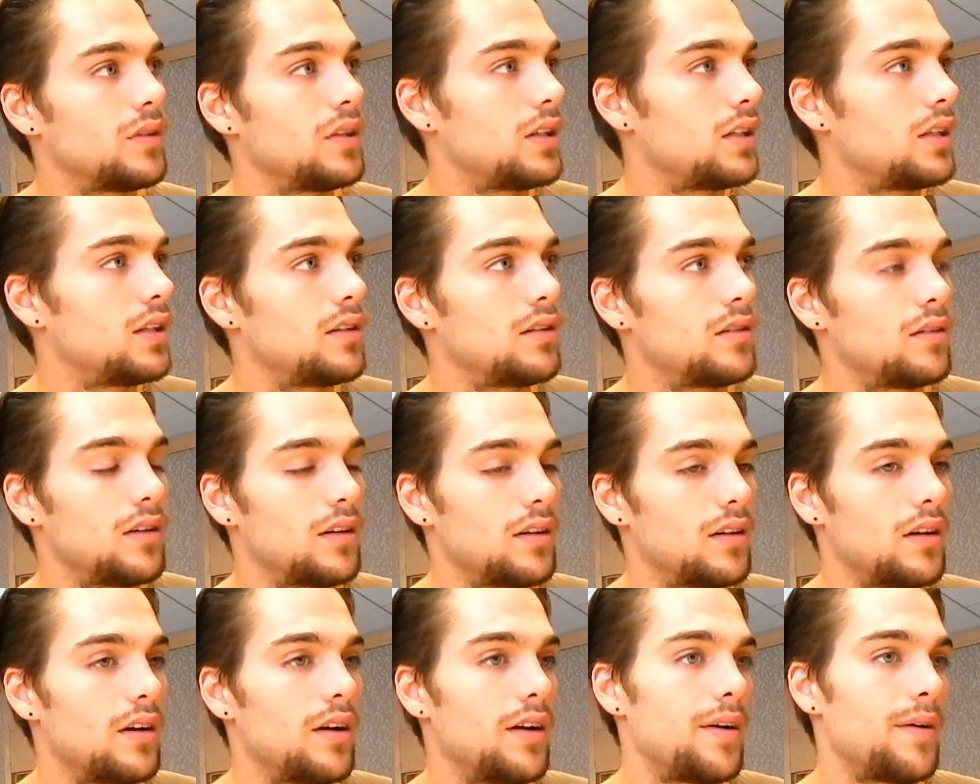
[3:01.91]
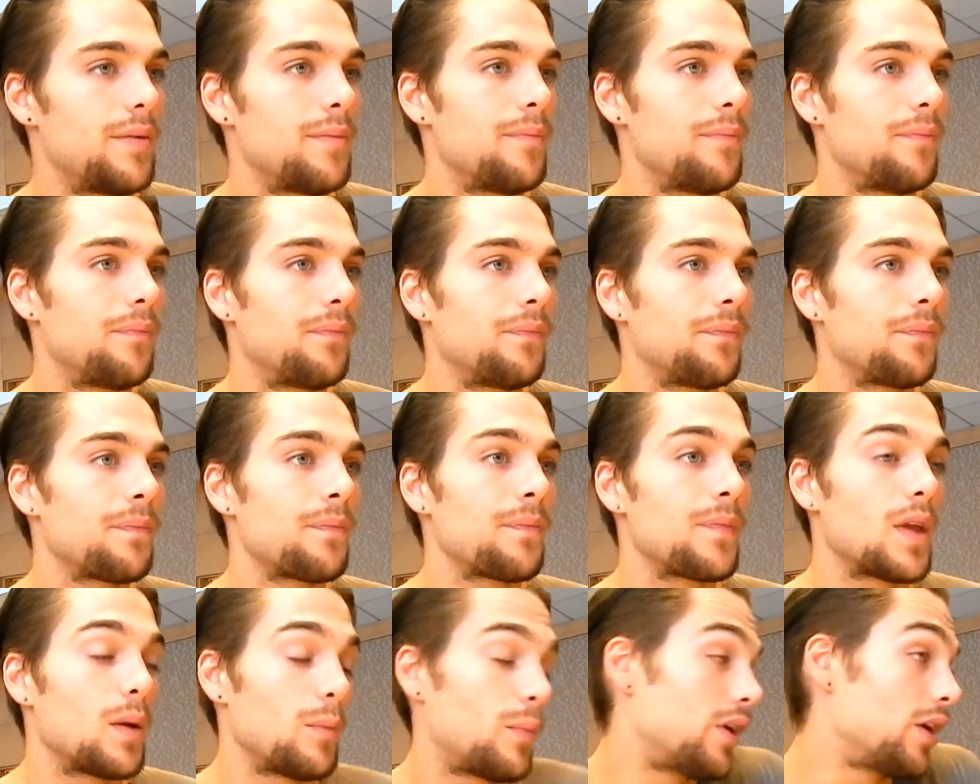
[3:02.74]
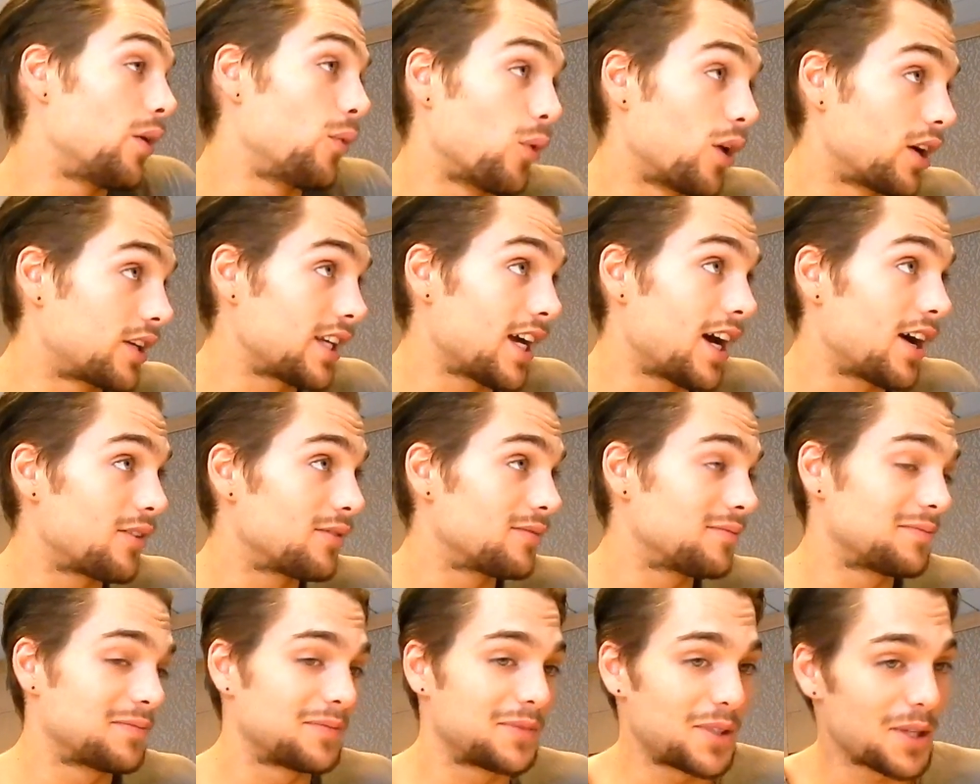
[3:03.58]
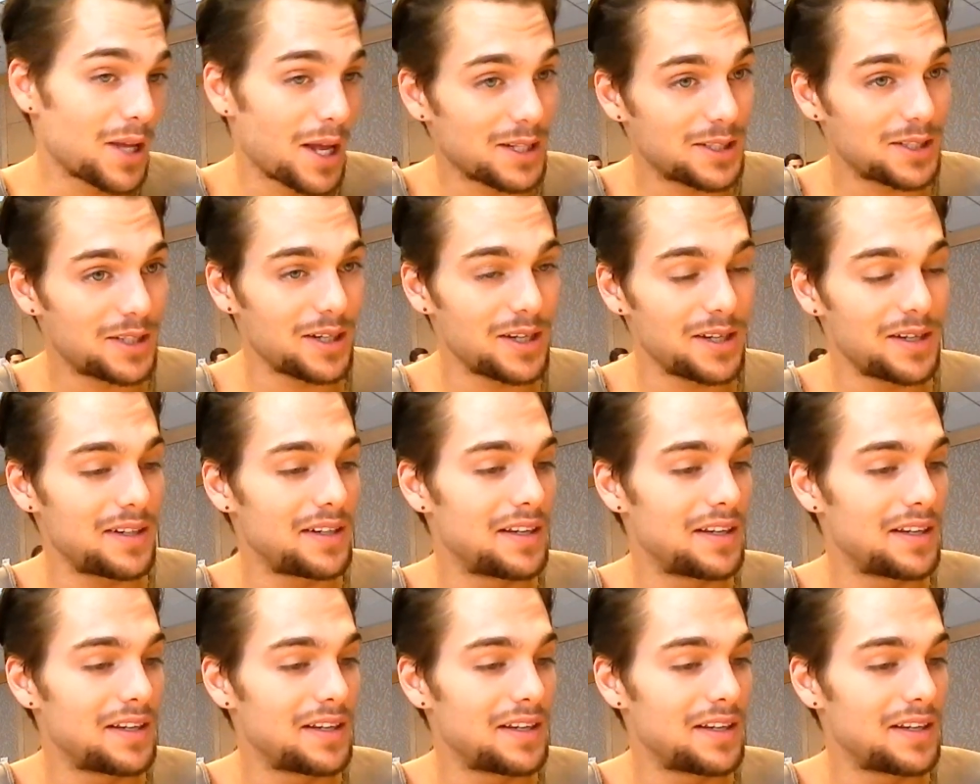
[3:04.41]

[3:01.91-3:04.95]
He didn't, but it worked out, so that's good.